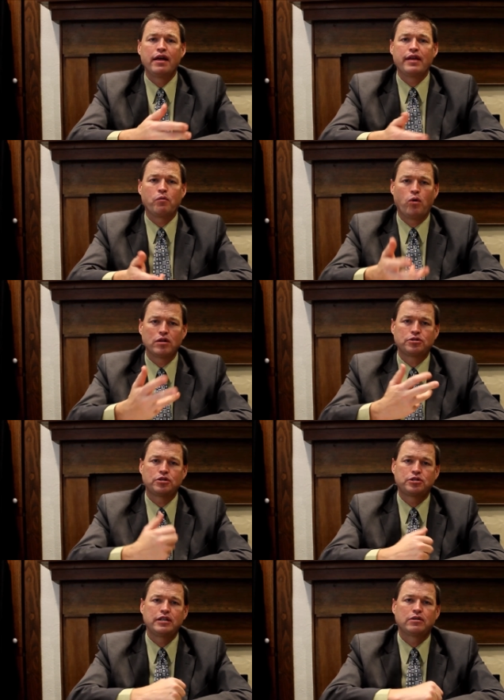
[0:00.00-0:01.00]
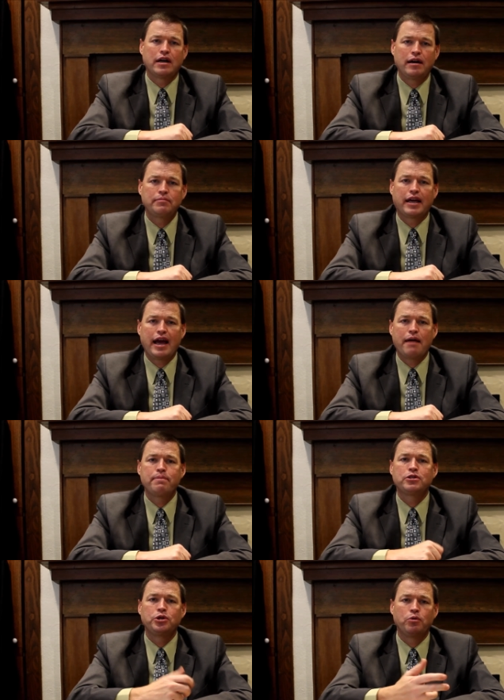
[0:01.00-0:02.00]
that wants to still come to
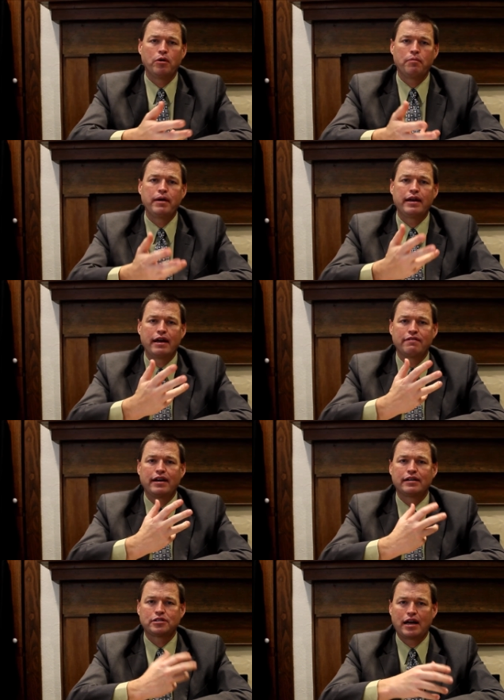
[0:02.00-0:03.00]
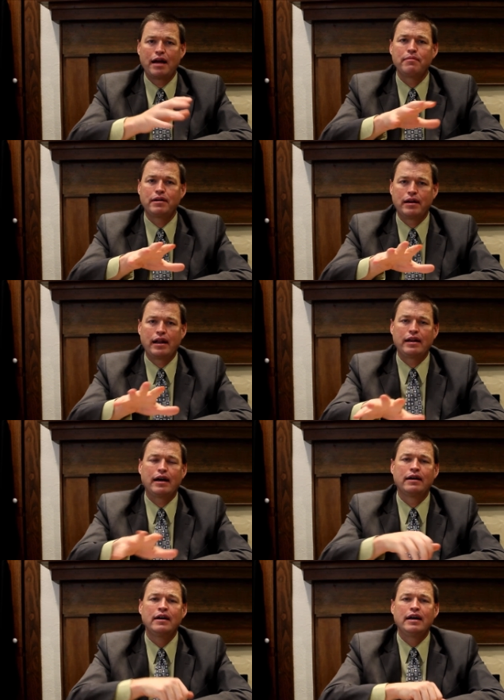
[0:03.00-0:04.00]
campus, you will be be given an assignment, and, and
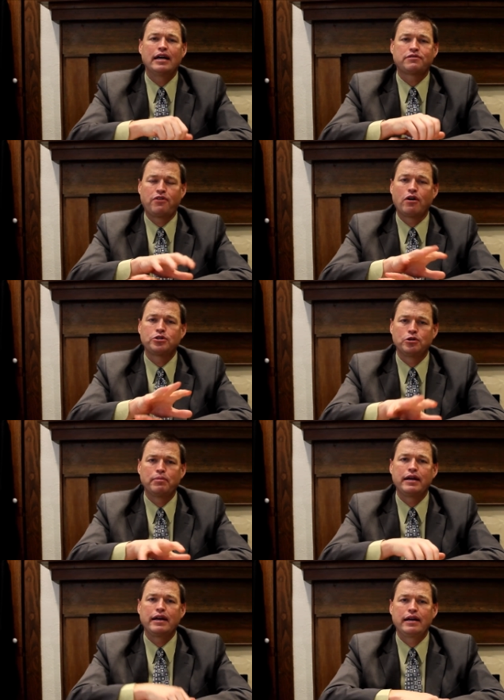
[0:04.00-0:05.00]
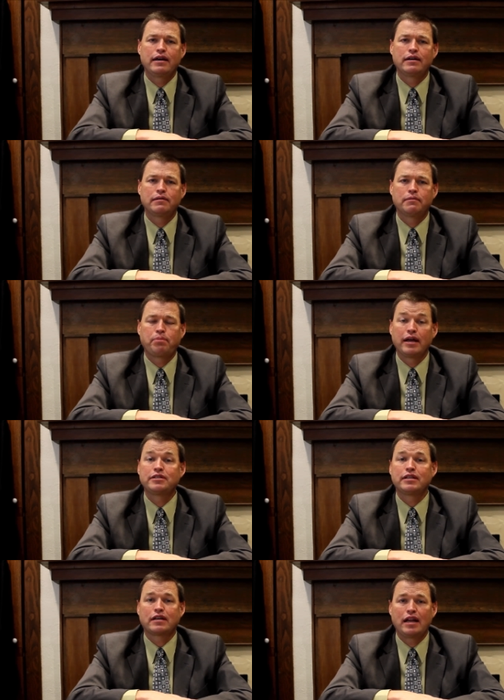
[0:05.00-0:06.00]
uh, as far as you'll be uh,
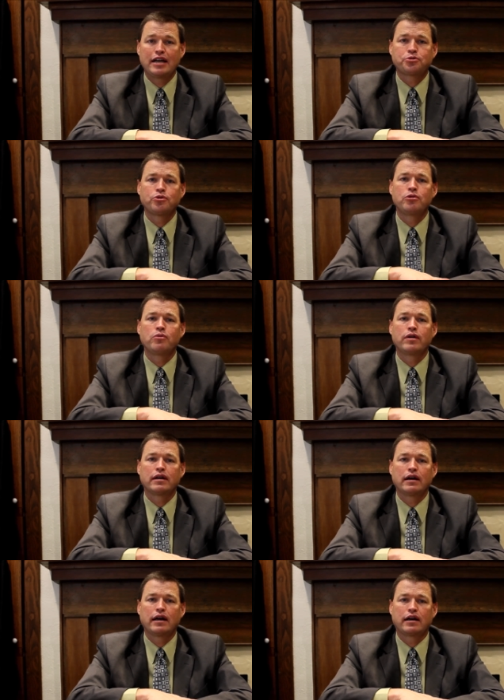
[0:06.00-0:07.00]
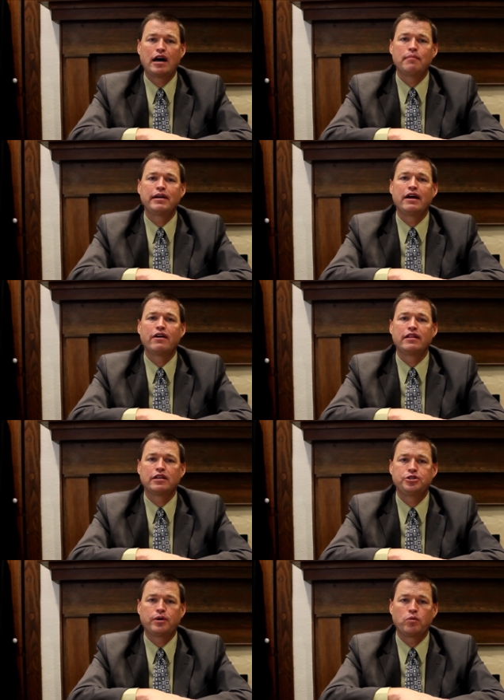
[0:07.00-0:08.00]
placed in a classroom or in a, a, common area
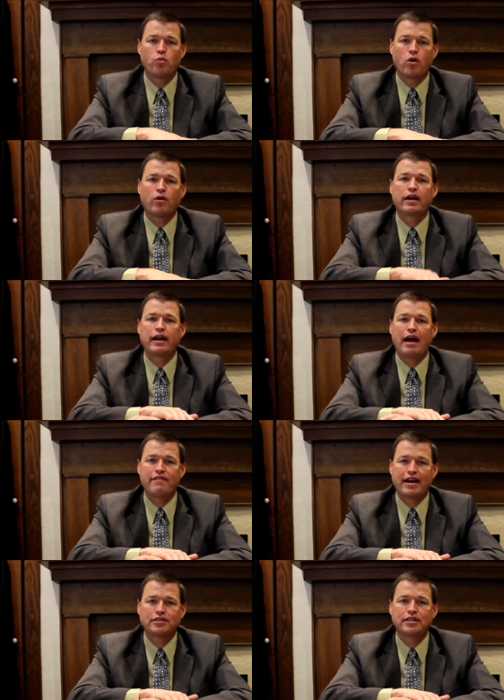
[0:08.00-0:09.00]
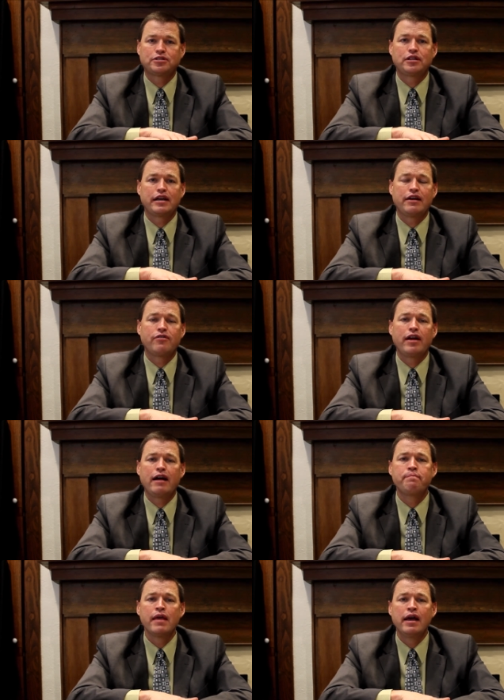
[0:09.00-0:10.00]
that you can work and have access to the internet.